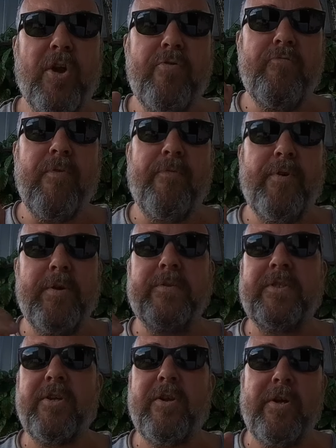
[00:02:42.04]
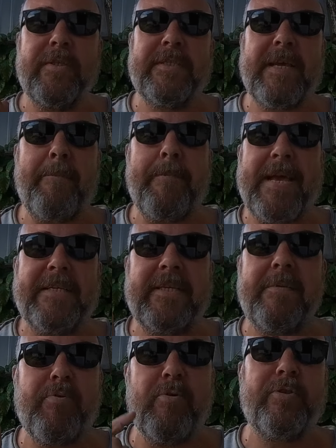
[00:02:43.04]
Don't refuse to learn some
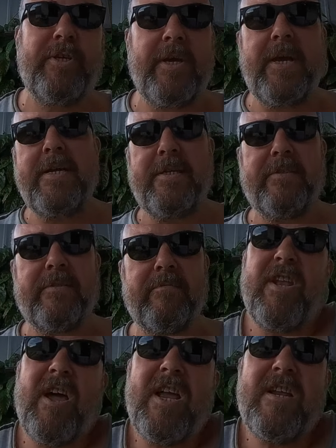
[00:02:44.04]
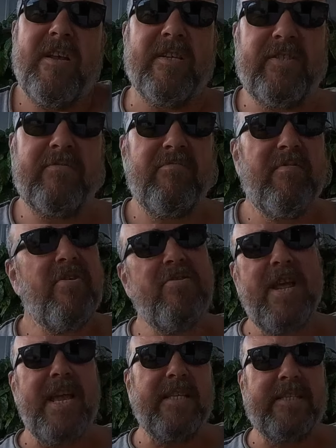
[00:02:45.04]
basic Portuguese. Politeness, who
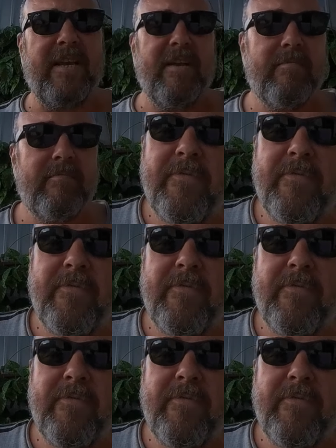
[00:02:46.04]
needs it?